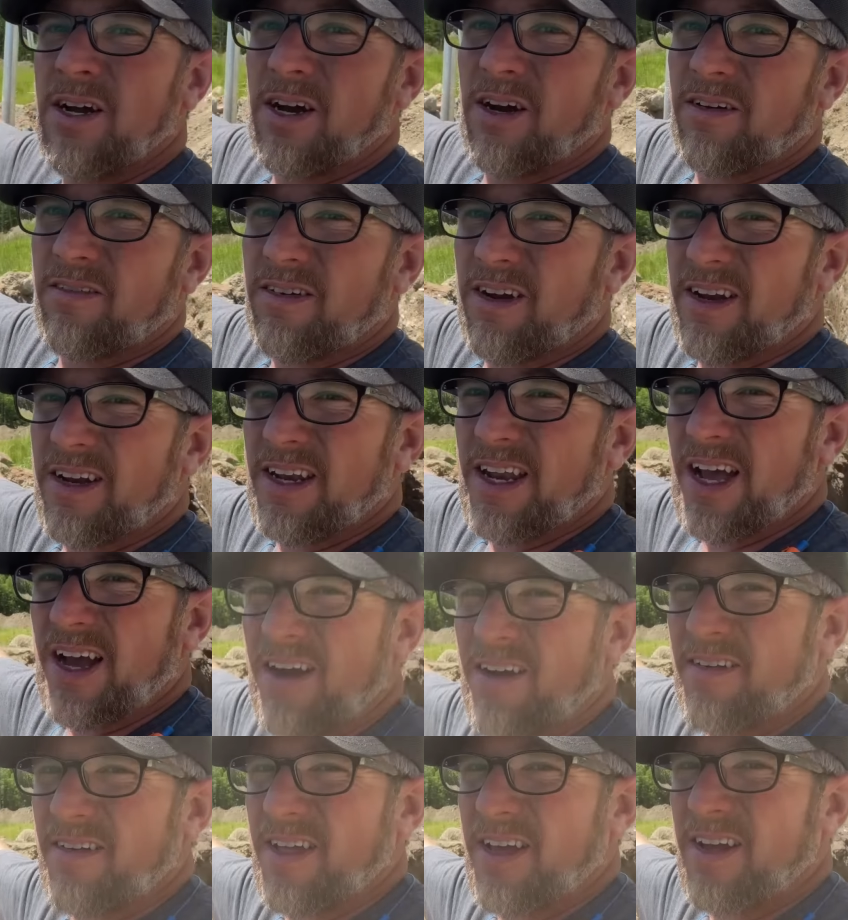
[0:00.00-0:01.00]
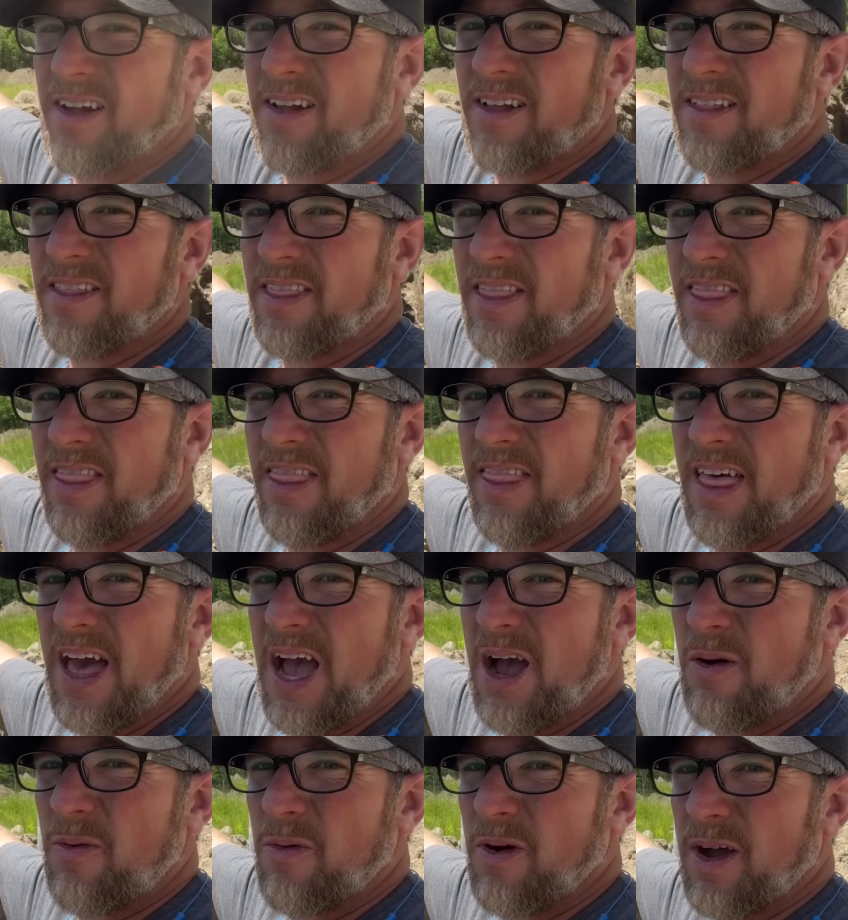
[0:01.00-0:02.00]
run down
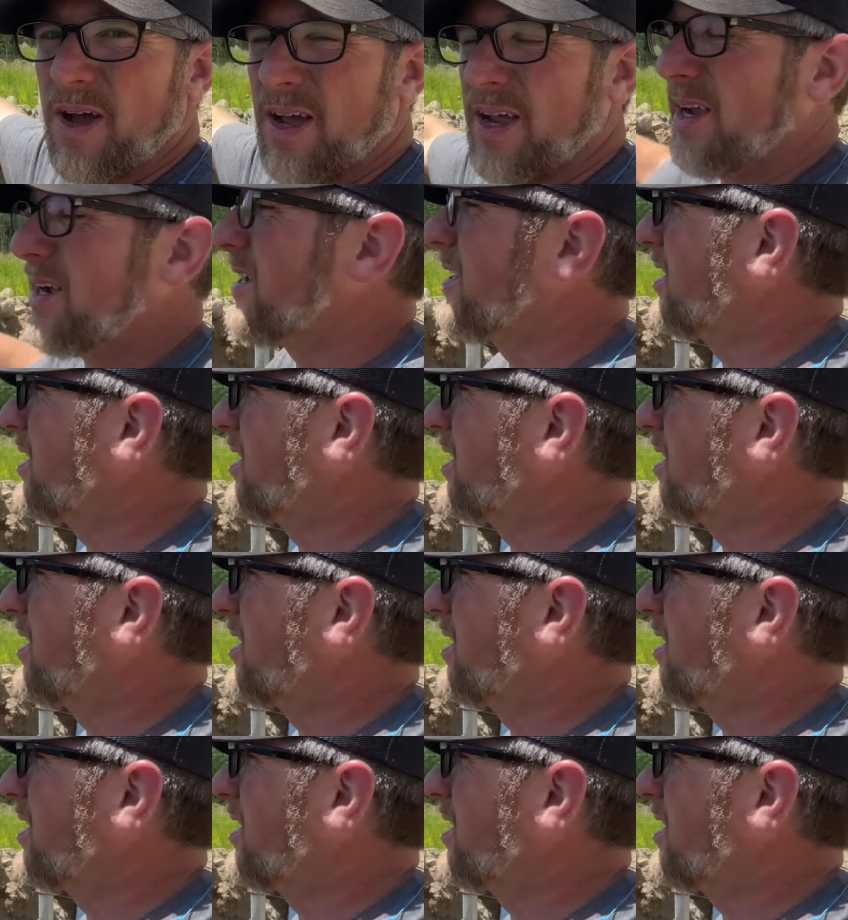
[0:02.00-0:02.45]
that way,